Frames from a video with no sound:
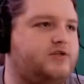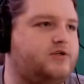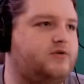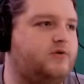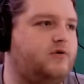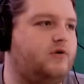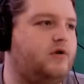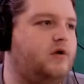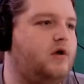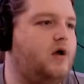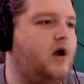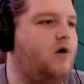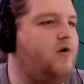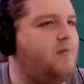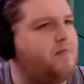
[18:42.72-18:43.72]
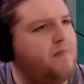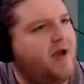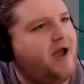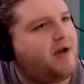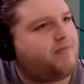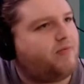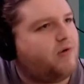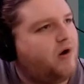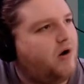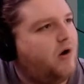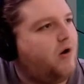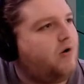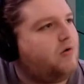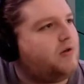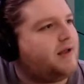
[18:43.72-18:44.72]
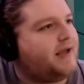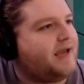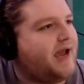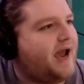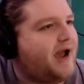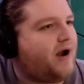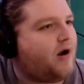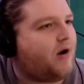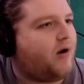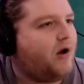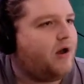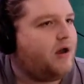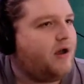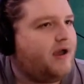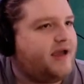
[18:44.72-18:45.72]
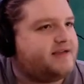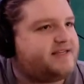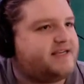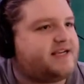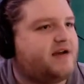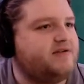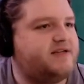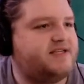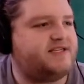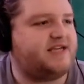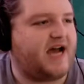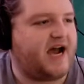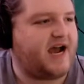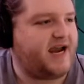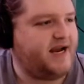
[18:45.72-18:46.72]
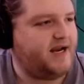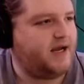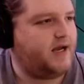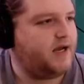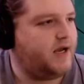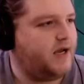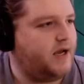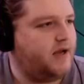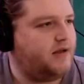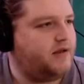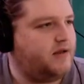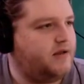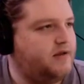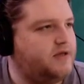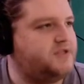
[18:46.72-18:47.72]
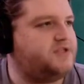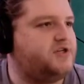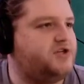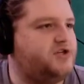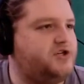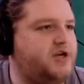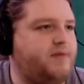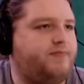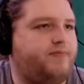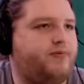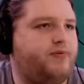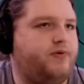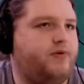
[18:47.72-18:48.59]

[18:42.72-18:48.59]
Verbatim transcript: scroll. Oh, a map. Holy cow! Is this outside? There's a ship